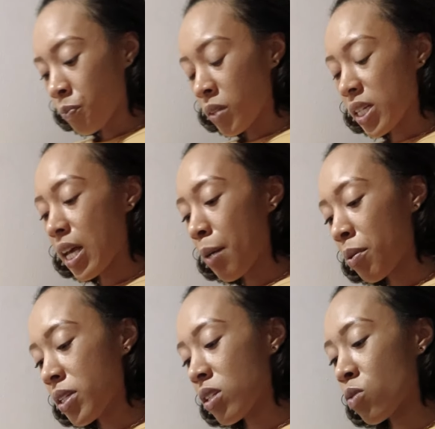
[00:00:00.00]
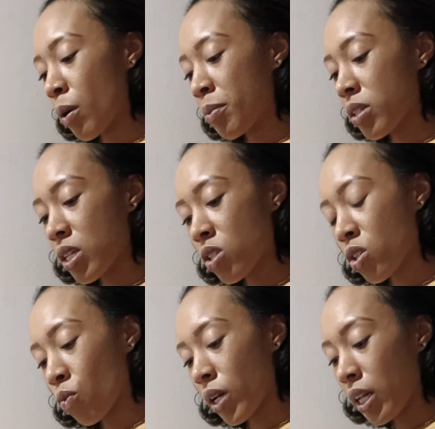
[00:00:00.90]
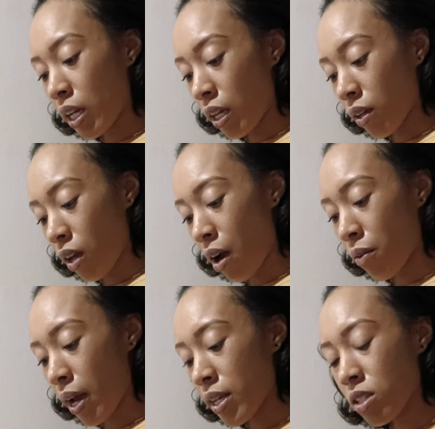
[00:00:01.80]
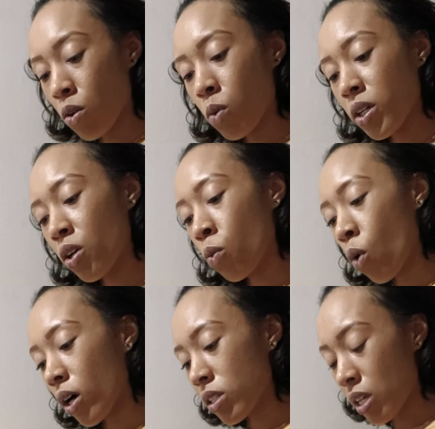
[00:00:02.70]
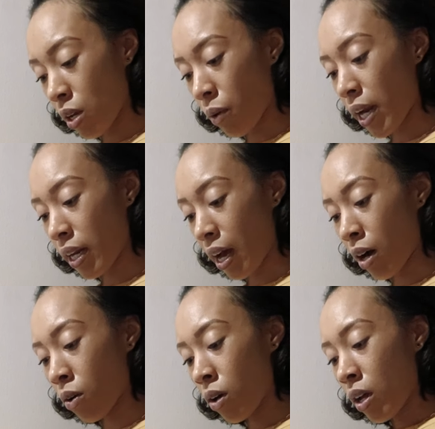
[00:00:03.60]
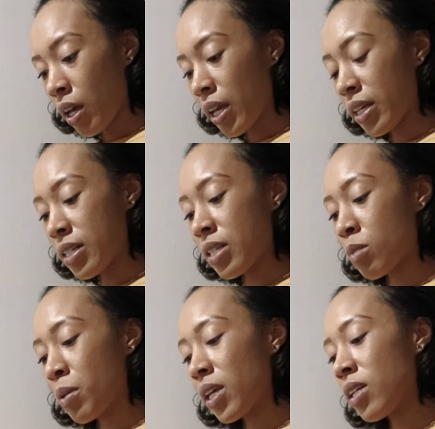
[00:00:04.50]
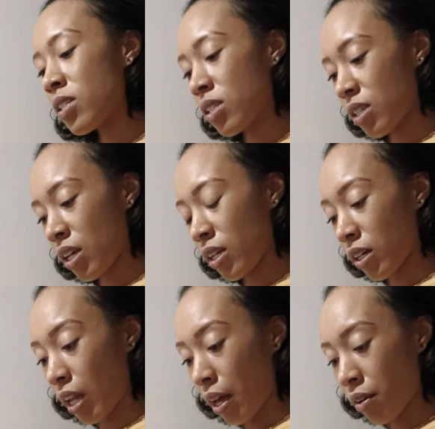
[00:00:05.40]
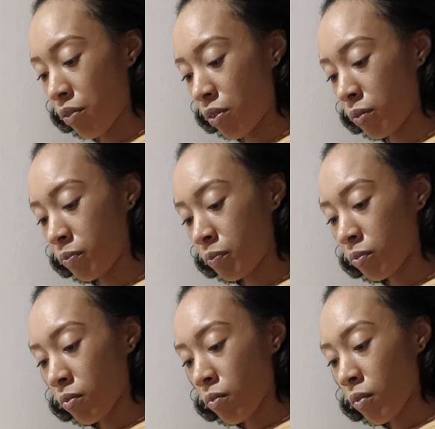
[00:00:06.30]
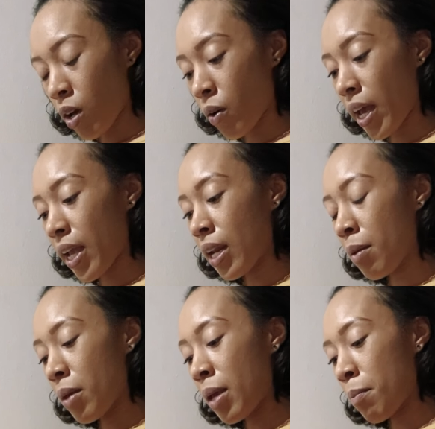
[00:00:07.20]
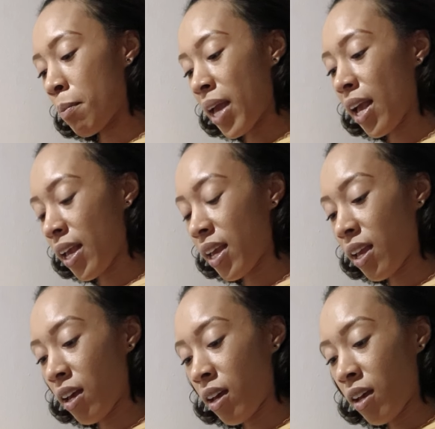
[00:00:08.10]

this High Priestess represents serenity, all right? So what you're wanting right now is peace in your life, okay? And it may